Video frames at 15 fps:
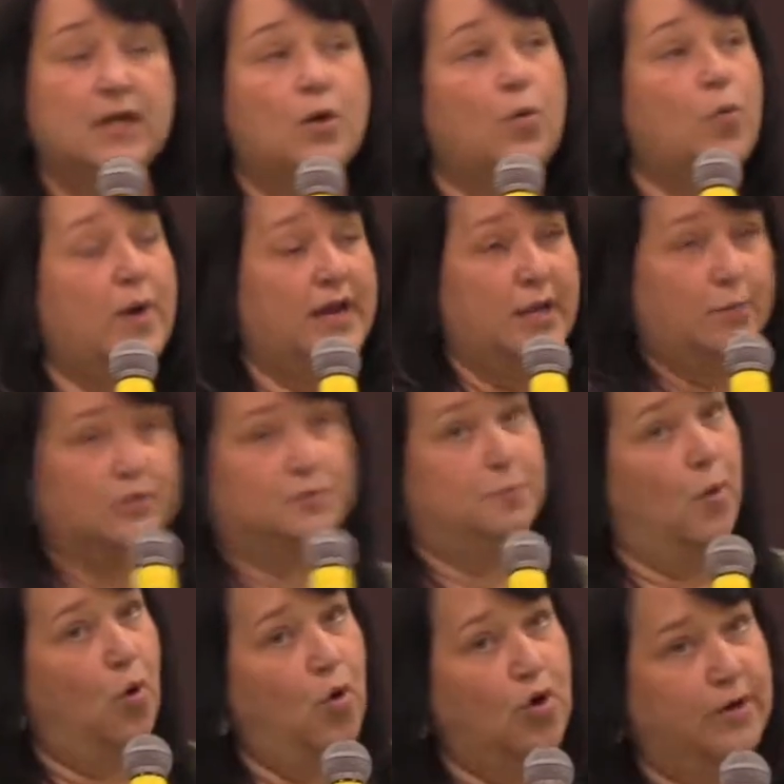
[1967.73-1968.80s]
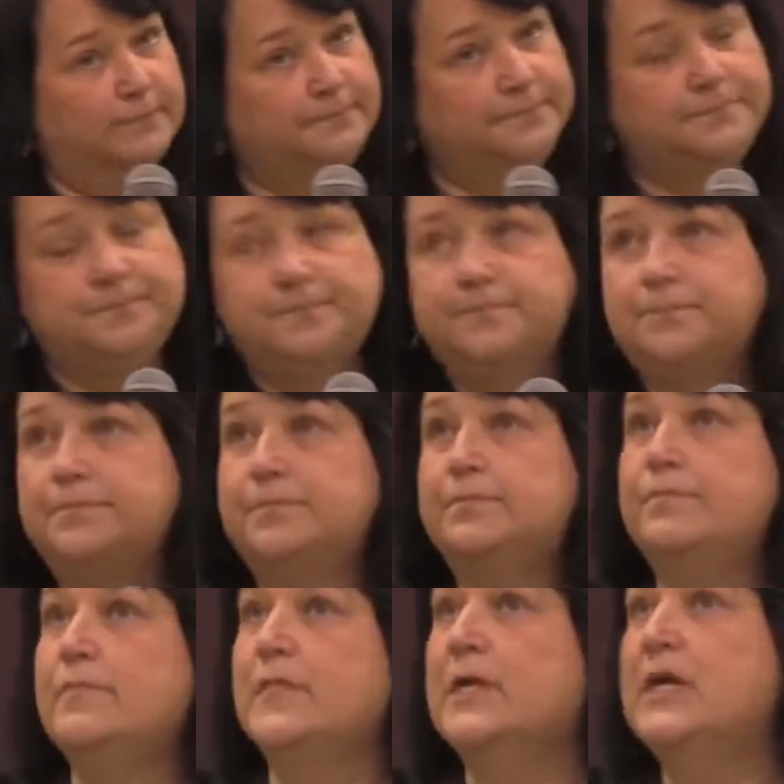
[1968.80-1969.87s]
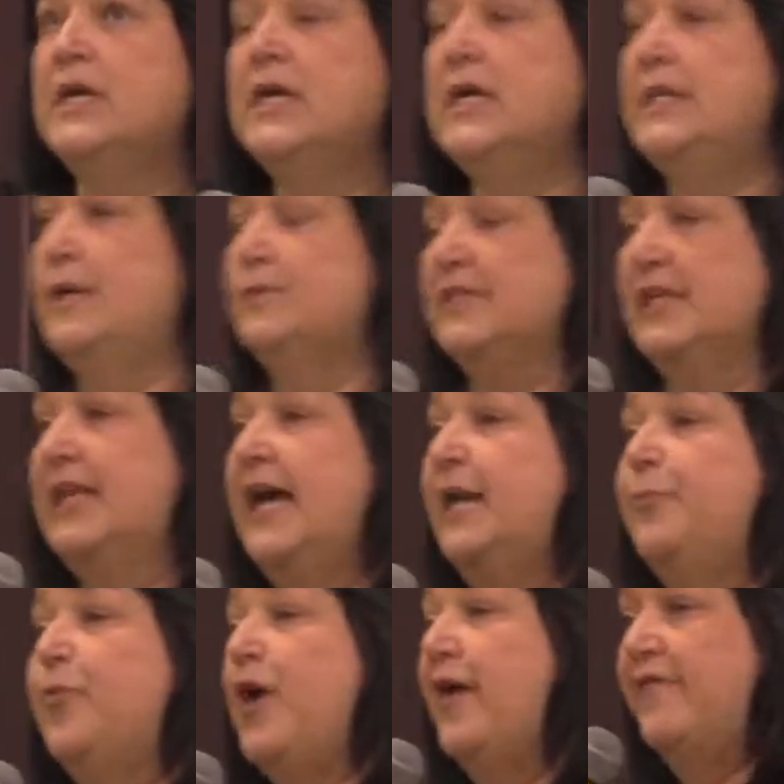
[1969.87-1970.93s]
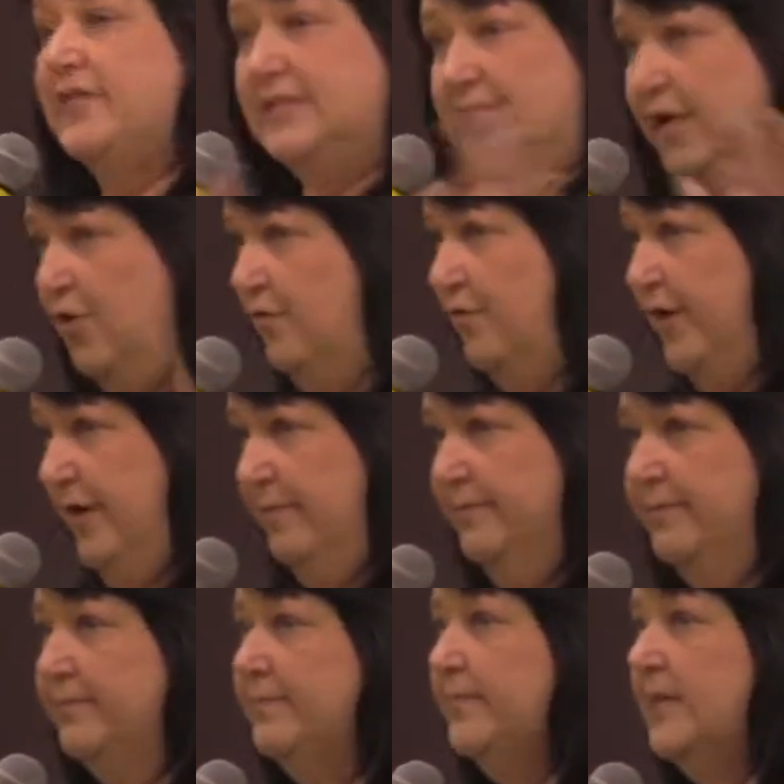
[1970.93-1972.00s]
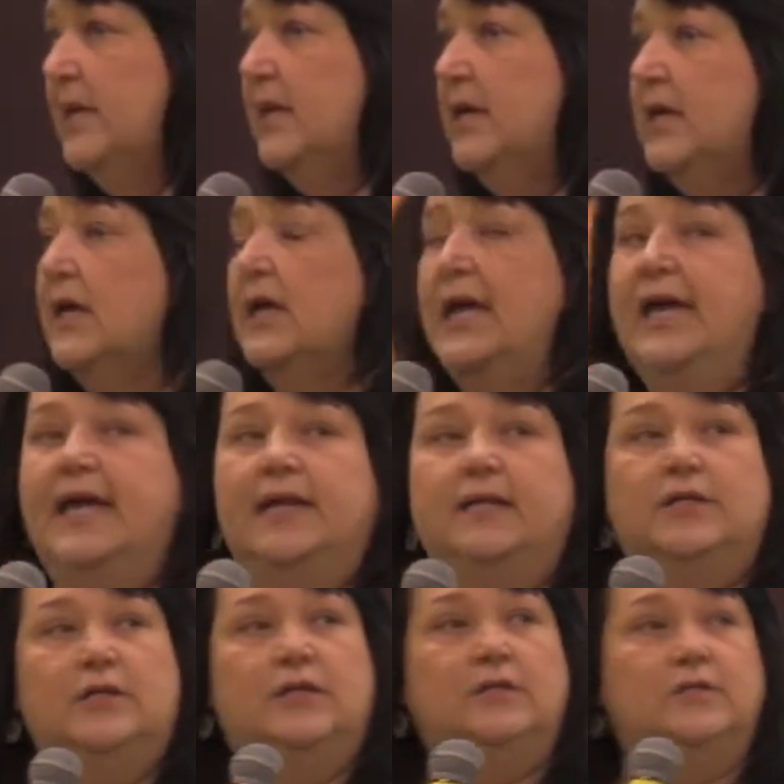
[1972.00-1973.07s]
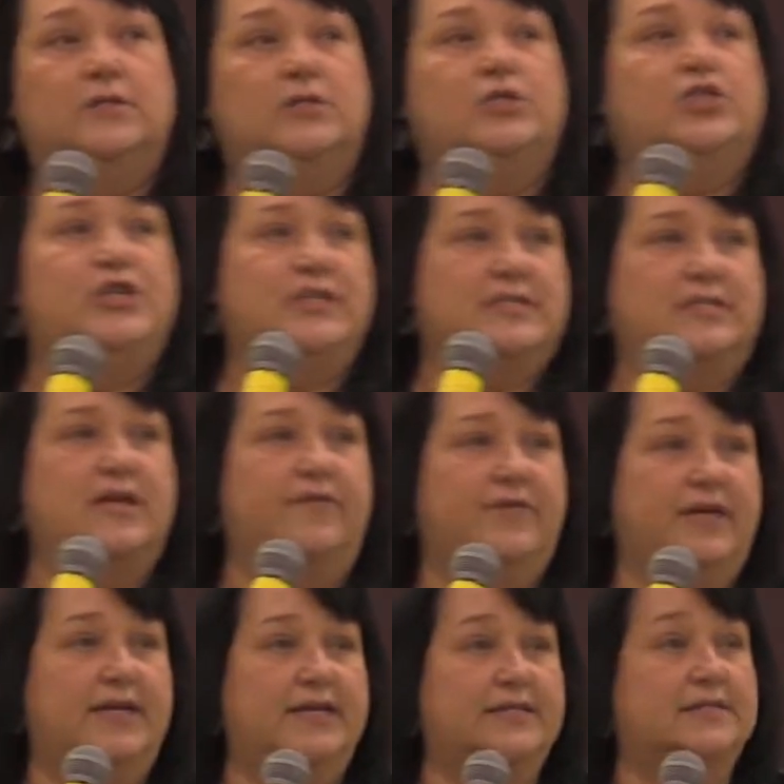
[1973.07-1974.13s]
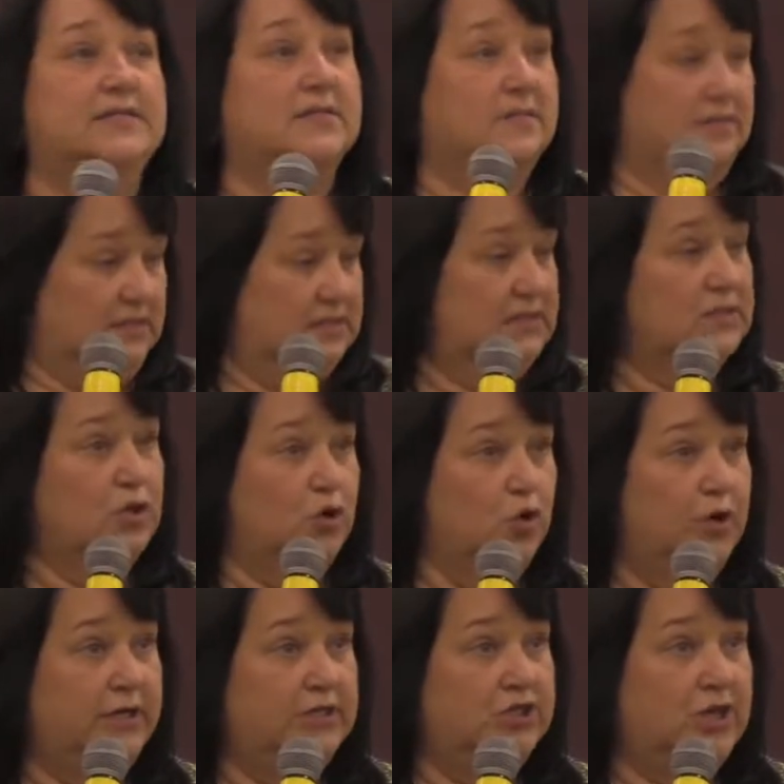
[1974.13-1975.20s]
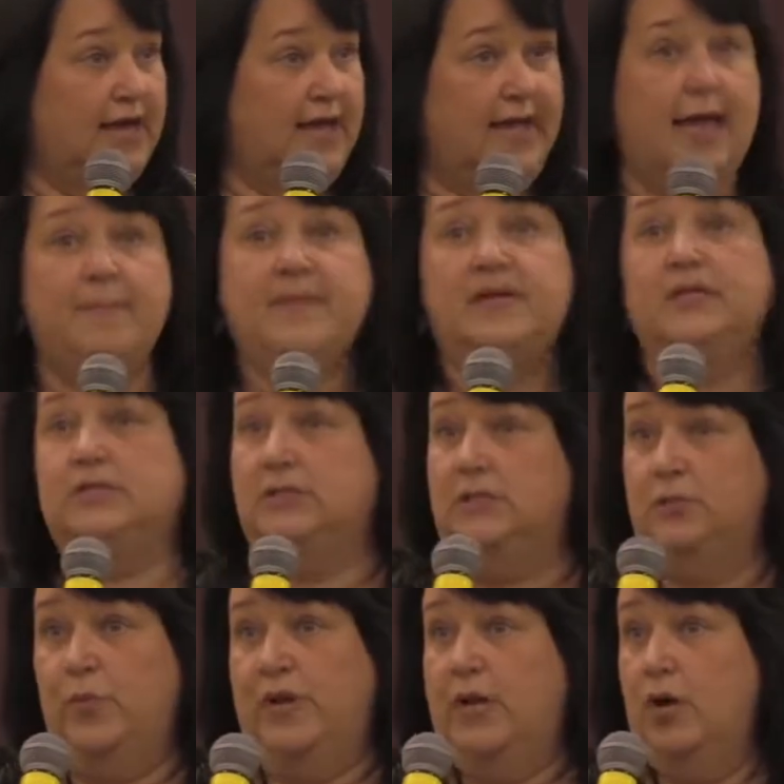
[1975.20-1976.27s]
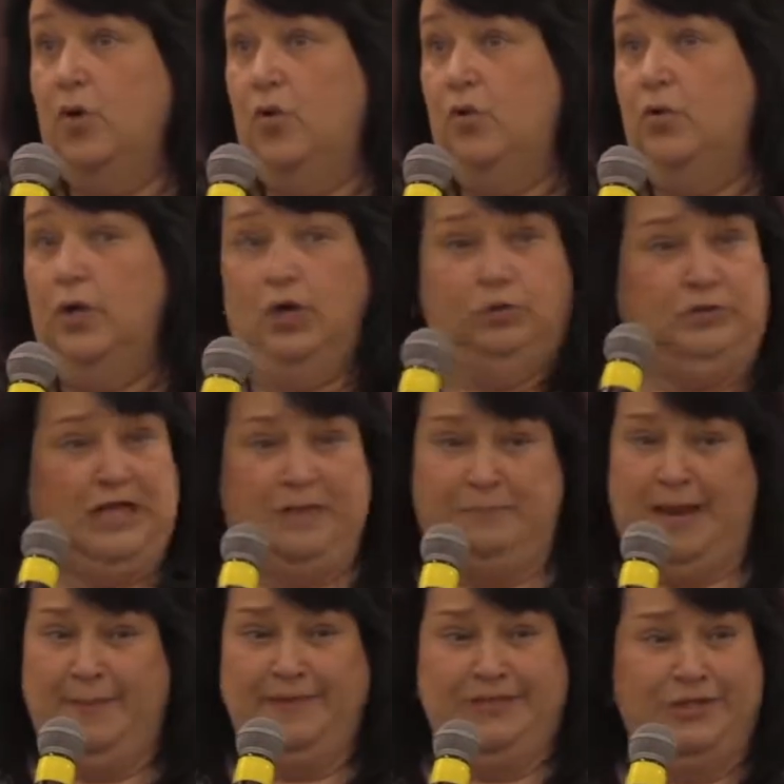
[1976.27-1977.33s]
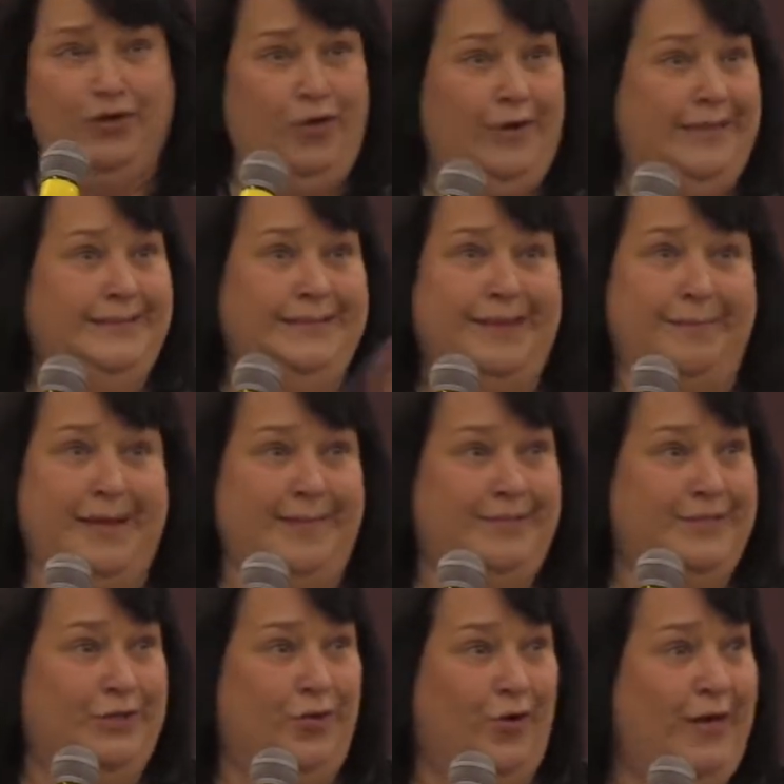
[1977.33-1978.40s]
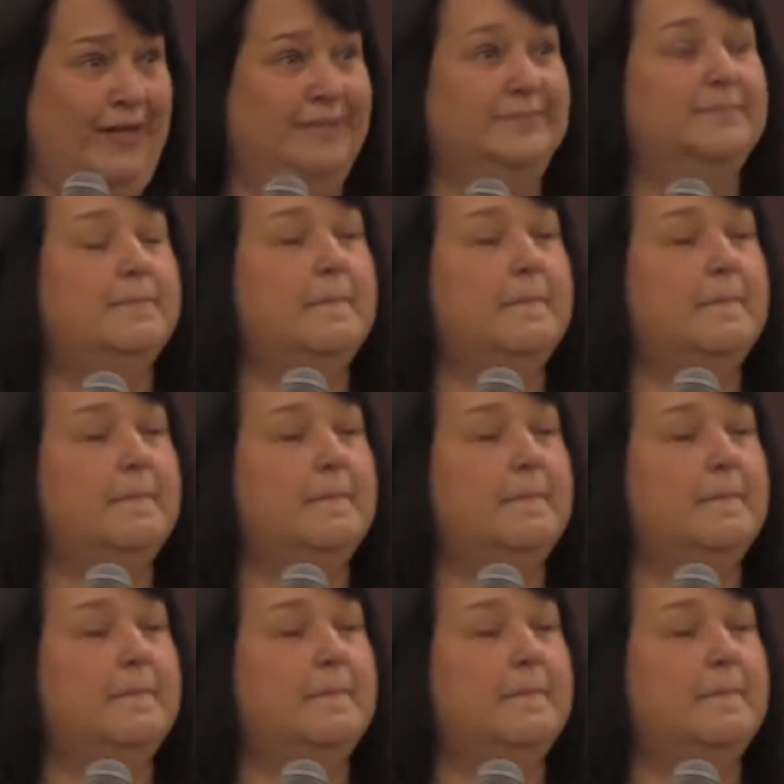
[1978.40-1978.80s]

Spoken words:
Well, when he was born, there was a lot of prophecy over him. And the gist of it is, this is an anointed child. I mean, he's a week old. That baby's anointed. That baby's anointed.